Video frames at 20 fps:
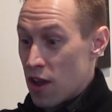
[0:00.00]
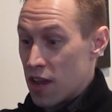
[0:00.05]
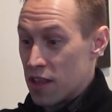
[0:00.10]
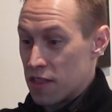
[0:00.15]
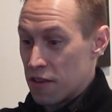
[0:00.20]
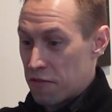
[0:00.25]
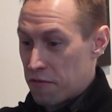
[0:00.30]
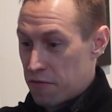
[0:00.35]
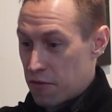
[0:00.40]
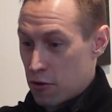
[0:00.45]

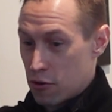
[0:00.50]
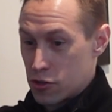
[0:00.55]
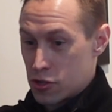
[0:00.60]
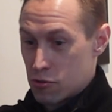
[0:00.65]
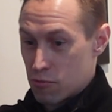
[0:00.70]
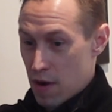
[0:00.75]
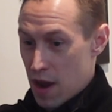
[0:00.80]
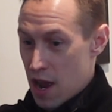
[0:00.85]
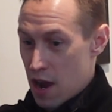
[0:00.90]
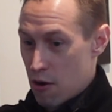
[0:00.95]
In the
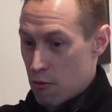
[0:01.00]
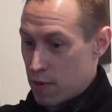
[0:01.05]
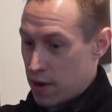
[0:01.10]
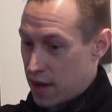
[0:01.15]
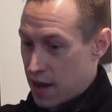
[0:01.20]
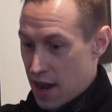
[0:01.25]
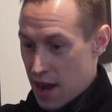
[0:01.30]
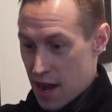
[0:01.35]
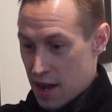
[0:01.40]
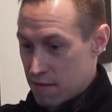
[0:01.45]
first round,
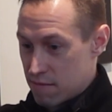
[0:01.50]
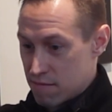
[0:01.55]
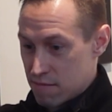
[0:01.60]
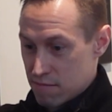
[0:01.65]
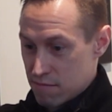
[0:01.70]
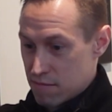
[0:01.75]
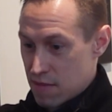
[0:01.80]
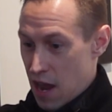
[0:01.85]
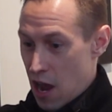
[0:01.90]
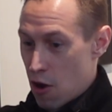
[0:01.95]
we got
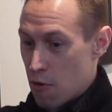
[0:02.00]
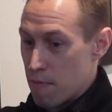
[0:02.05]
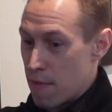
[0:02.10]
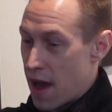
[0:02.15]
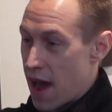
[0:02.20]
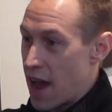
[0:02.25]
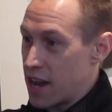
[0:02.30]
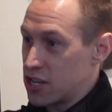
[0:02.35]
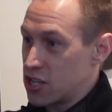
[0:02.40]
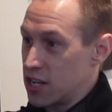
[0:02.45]

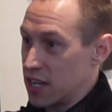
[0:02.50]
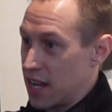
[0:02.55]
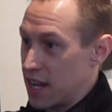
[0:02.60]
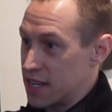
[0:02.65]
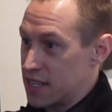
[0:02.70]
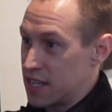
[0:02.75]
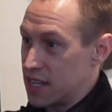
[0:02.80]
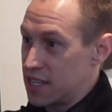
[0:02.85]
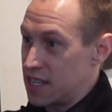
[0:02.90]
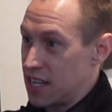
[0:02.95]
outmatched
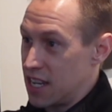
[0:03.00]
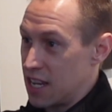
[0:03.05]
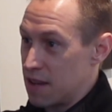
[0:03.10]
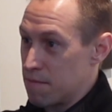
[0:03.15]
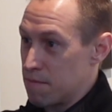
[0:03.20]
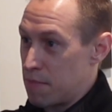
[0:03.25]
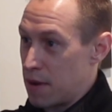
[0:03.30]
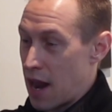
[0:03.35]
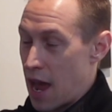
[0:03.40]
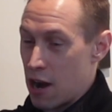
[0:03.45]
against a
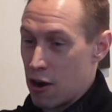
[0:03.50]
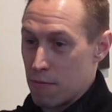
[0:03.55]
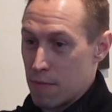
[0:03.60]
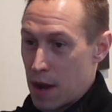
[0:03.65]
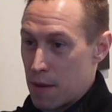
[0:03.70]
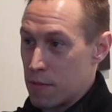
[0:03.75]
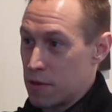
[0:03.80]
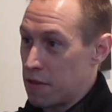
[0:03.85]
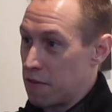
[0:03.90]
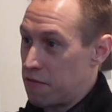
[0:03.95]
team, but I
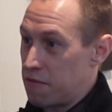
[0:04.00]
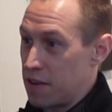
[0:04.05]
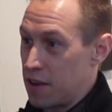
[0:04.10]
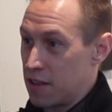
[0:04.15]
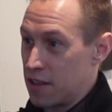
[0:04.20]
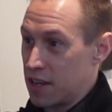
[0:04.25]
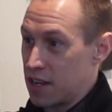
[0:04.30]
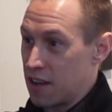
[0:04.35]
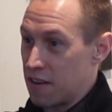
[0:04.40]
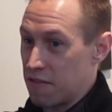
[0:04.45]
remember the
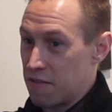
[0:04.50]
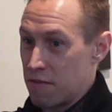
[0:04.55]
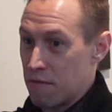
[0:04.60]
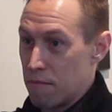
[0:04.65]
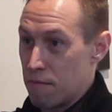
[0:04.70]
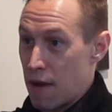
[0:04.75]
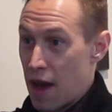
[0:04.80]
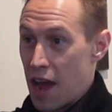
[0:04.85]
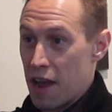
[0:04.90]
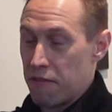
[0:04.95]
feeling of
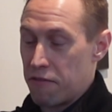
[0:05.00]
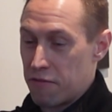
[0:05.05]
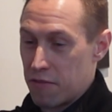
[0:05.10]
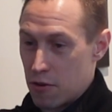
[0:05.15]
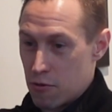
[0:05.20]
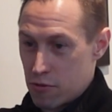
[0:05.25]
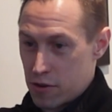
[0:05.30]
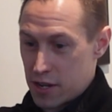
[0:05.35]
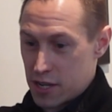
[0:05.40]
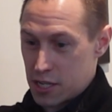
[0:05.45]
my
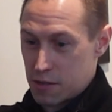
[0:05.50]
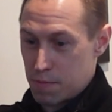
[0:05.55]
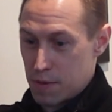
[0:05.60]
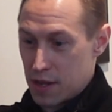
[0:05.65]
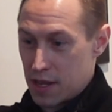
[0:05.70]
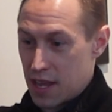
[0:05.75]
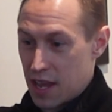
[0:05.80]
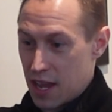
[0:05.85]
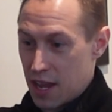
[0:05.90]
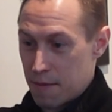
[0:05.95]
focus
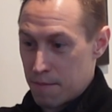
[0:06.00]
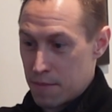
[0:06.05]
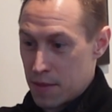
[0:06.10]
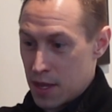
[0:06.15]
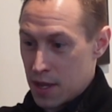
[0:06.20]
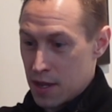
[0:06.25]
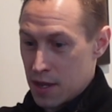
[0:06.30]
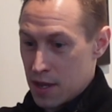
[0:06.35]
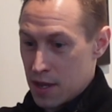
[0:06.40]
became,